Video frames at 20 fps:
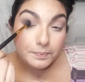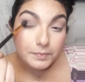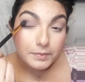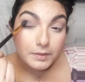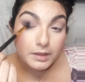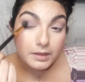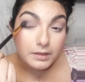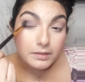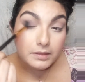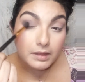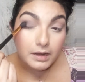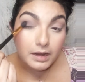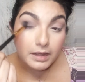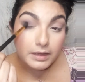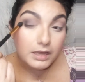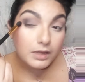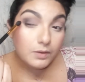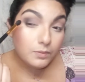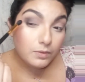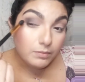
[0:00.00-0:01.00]
And then I
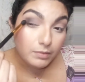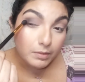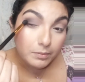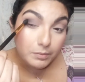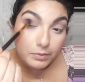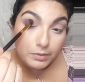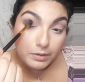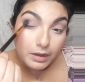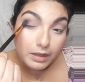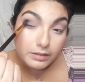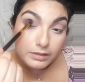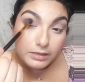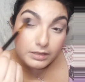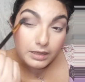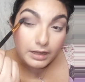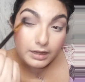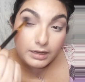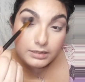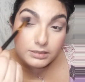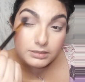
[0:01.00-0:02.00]
can remember at the
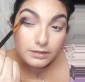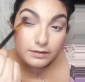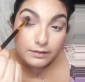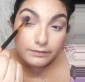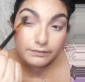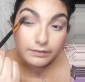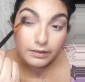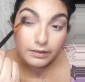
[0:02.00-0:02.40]
age of,